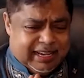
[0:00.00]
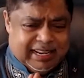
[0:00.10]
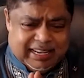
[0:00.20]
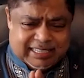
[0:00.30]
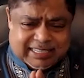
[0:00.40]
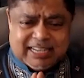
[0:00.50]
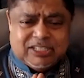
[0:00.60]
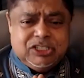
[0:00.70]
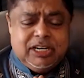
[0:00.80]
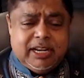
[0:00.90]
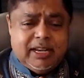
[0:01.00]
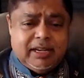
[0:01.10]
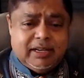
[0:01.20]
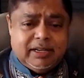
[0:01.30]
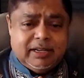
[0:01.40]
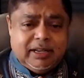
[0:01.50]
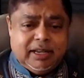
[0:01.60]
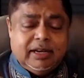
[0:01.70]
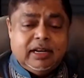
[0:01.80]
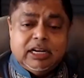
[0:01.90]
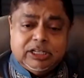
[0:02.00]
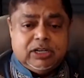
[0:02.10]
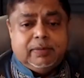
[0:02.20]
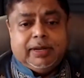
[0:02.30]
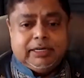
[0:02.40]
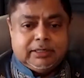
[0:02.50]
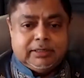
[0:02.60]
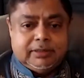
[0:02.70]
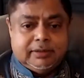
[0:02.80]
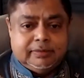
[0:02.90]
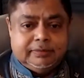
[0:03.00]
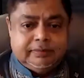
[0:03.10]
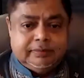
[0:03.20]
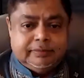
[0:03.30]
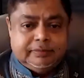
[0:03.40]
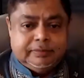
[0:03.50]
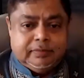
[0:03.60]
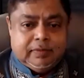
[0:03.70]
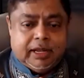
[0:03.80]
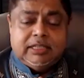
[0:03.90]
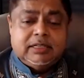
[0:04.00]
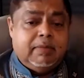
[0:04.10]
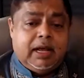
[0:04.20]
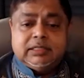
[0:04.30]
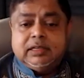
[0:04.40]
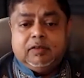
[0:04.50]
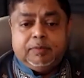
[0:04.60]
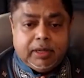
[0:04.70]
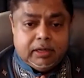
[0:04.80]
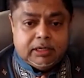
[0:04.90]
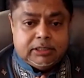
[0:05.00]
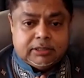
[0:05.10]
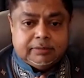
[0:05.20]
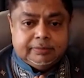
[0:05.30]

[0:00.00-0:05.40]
essentially in urgent matters. And he's a master of being urgent.